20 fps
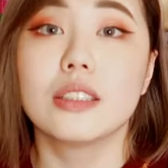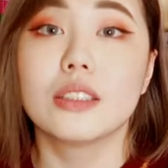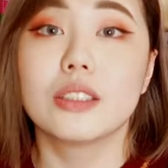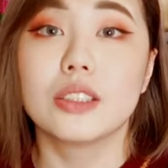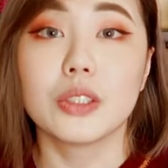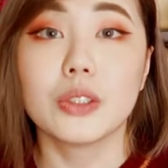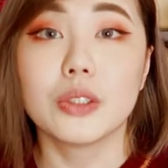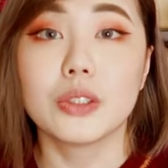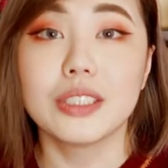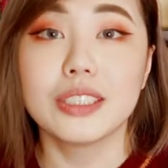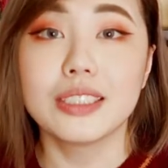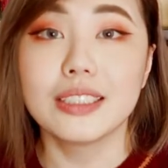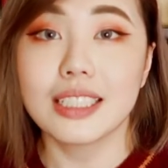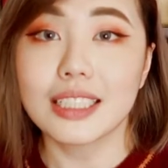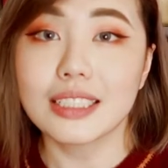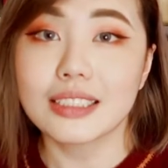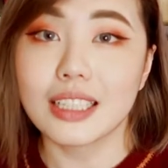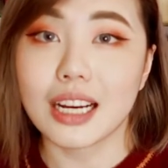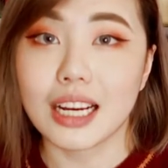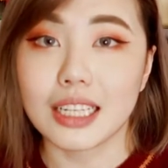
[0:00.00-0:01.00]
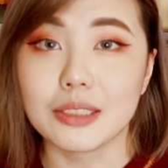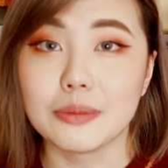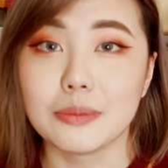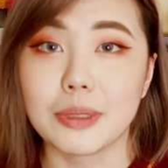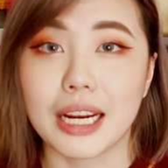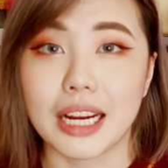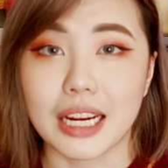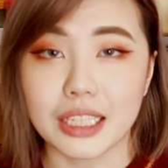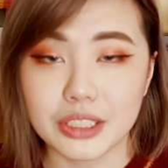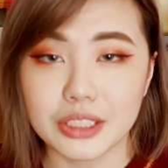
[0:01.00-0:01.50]
So this next item
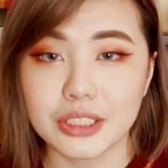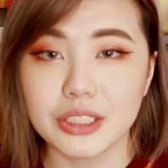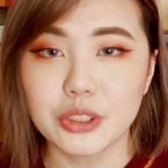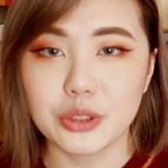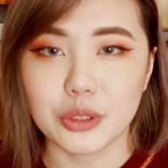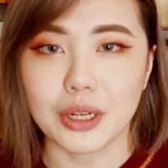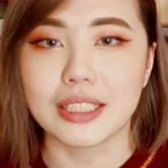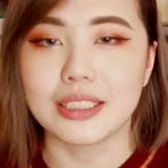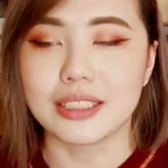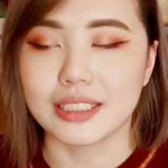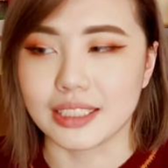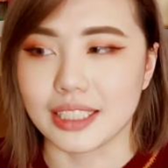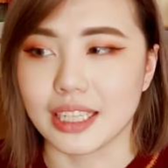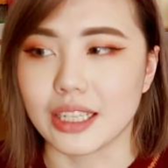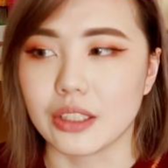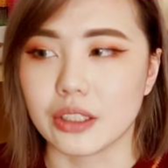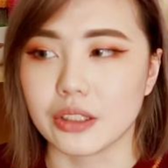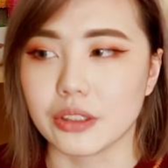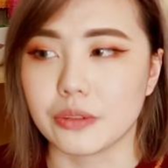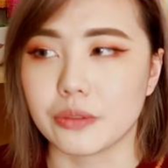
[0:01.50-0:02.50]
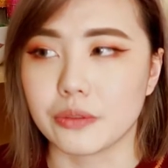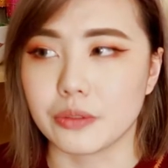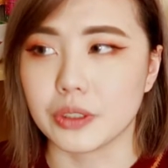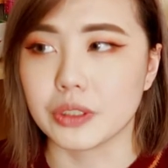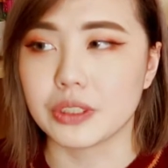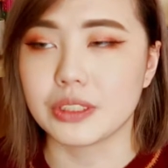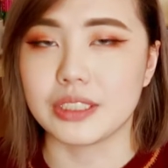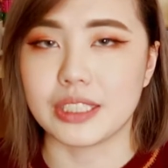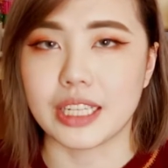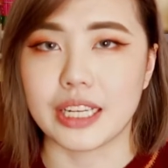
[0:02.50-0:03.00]
I actually tried to get on the
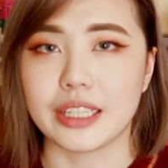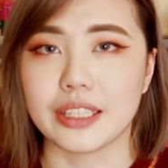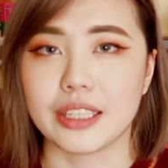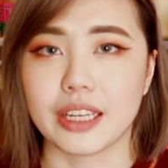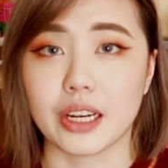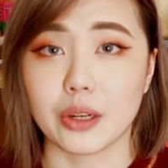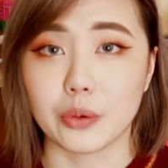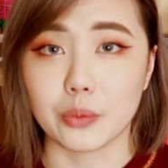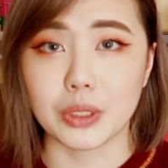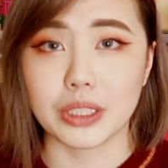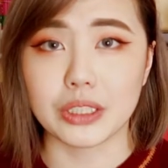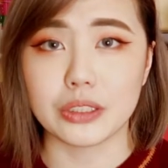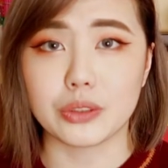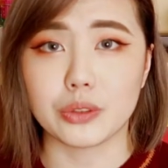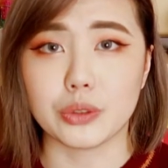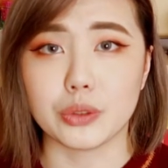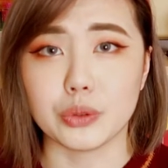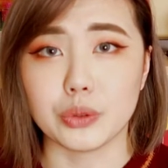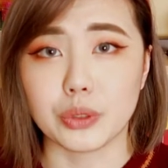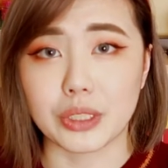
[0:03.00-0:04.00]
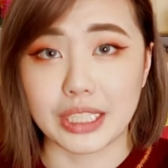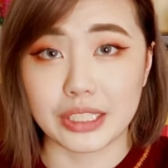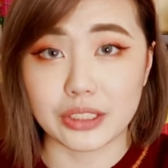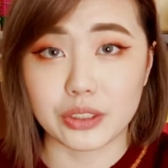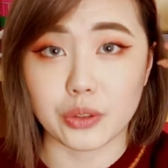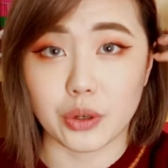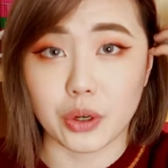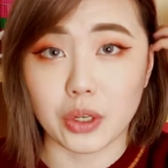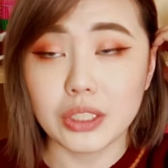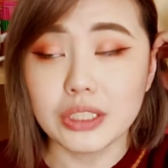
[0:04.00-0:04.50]
first day that I went to King's
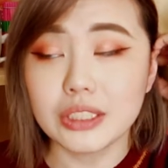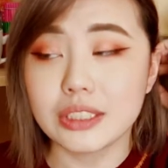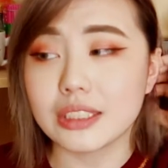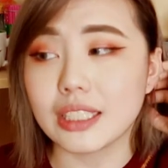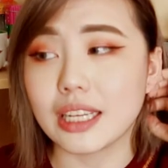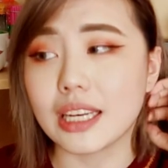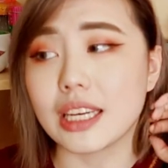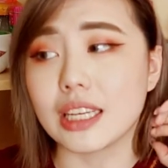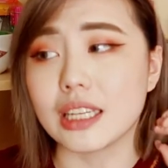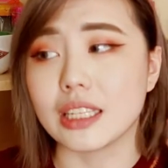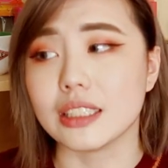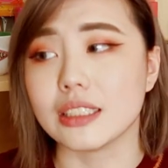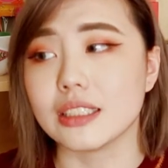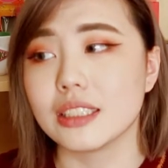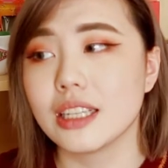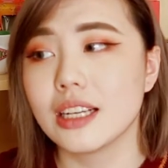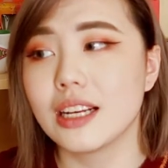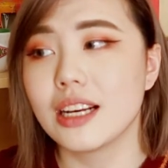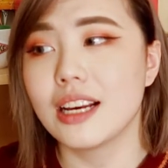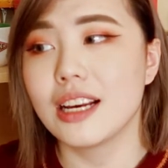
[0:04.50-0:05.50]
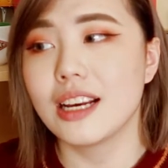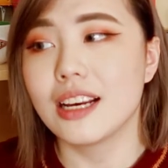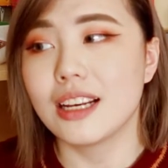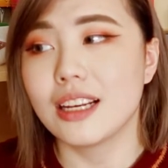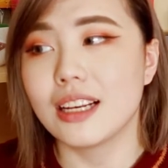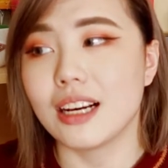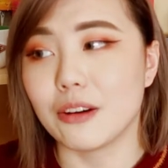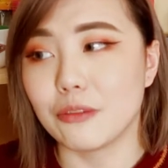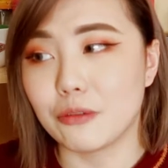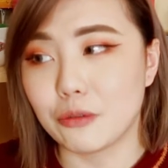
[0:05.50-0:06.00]
Cross, and
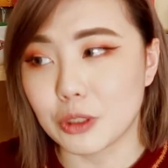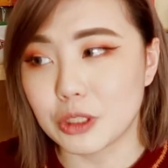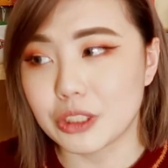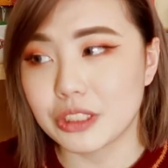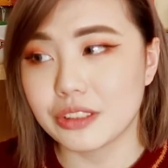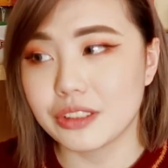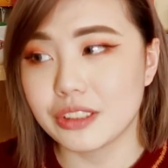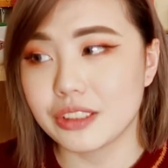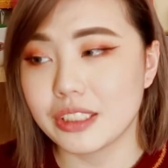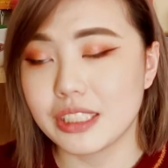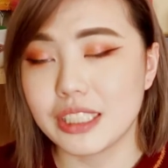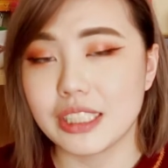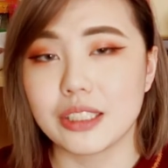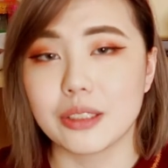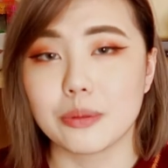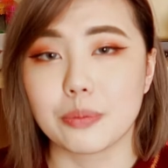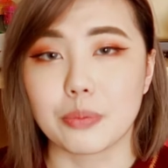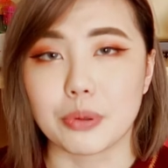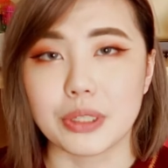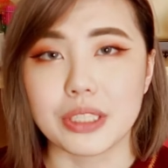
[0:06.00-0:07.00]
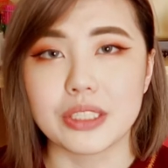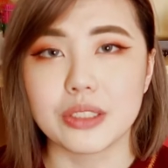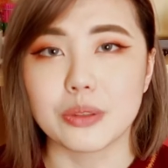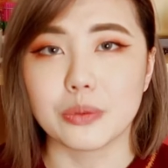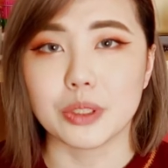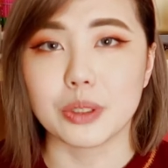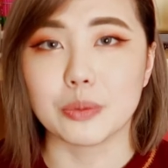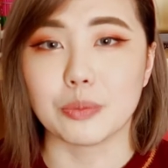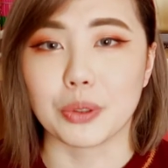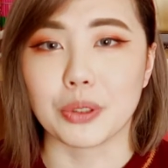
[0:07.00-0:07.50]
unfortunately the printer
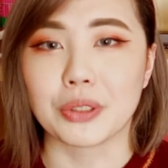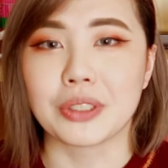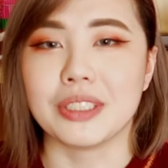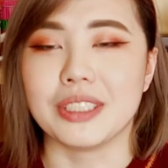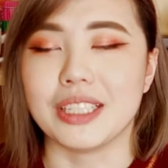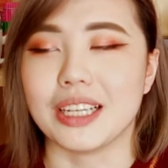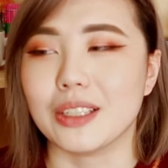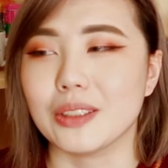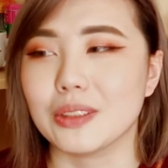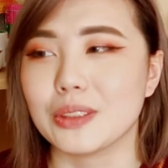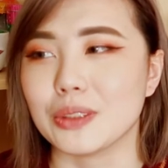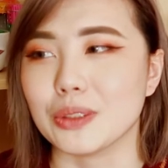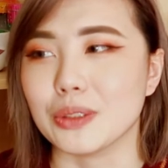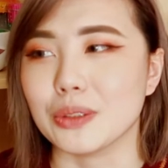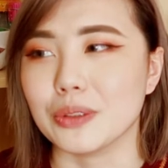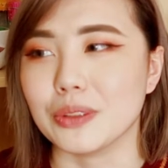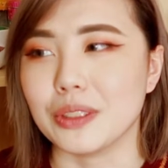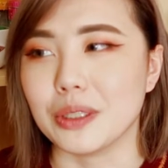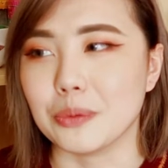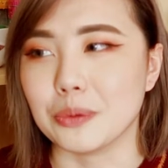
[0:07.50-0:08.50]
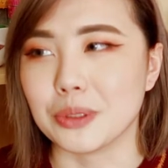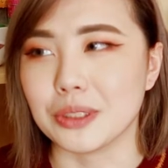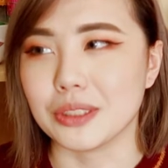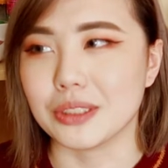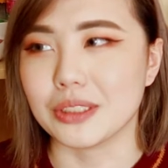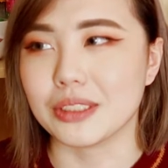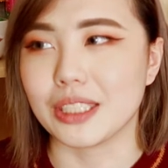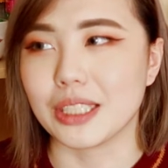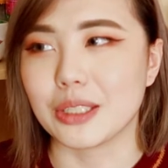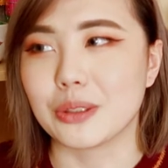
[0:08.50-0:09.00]
was broken down, so
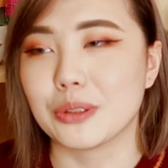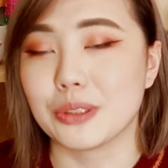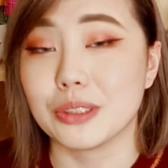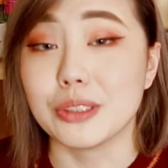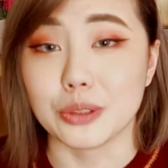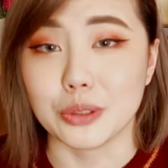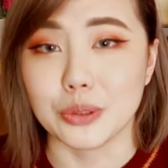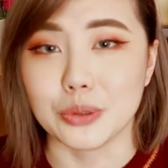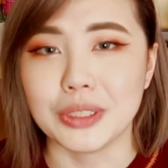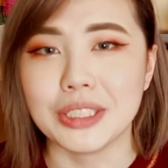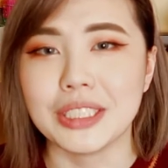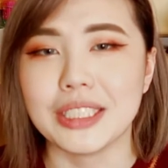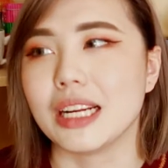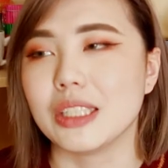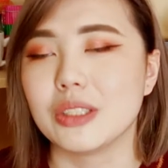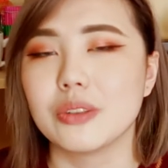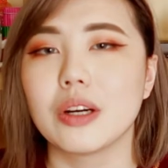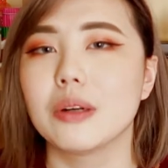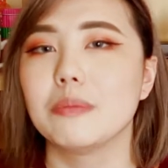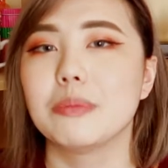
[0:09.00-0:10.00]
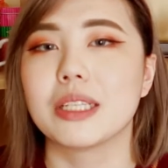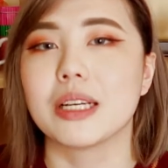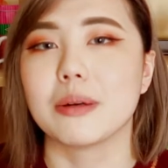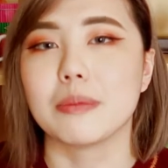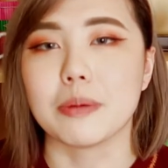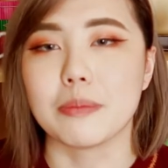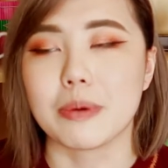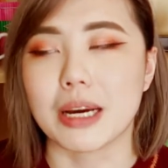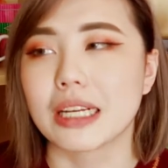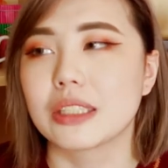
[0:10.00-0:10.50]
they couldn't do it. I knew I'd be
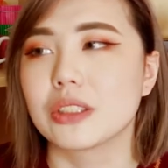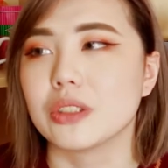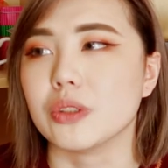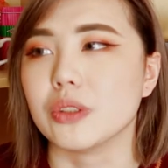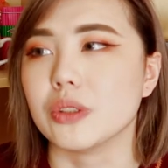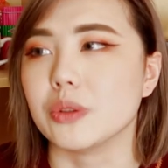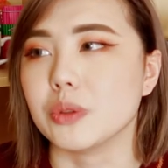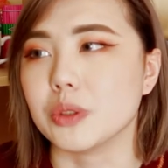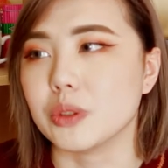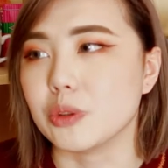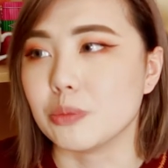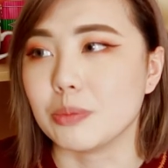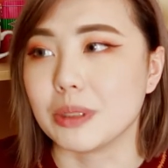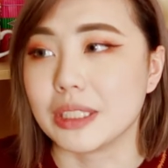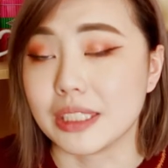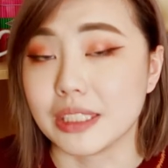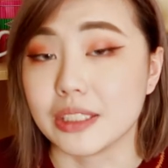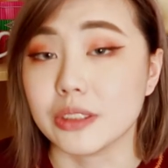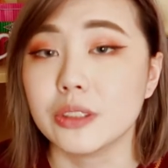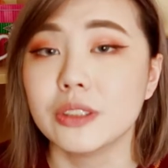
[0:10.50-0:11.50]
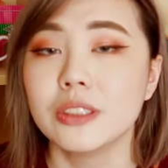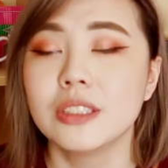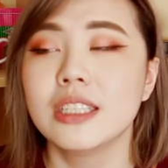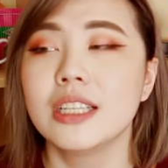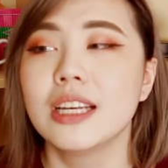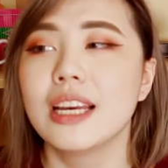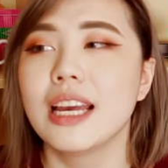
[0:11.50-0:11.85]
coming back, so it was no big deal.